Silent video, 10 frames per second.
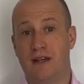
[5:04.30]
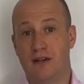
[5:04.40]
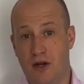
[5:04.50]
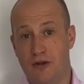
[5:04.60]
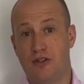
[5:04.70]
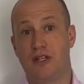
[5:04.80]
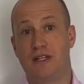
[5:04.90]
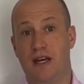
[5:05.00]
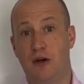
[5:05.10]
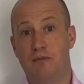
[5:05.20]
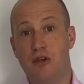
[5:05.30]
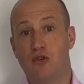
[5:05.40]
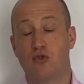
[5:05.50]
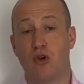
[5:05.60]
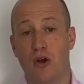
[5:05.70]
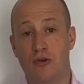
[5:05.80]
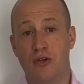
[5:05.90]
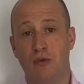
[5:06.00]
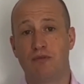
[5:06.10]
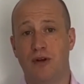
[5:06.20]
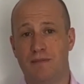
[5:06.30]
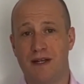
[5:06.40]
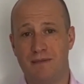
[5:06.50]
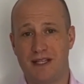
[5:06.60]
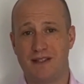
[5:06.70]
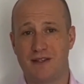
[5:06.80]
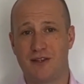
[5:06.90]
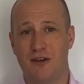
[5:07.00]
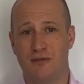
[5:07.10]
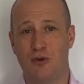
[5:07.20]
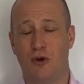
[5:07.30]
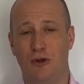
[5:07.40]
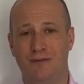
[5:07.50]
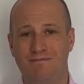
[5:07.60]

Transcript: and coaching to help you grow your property business overall.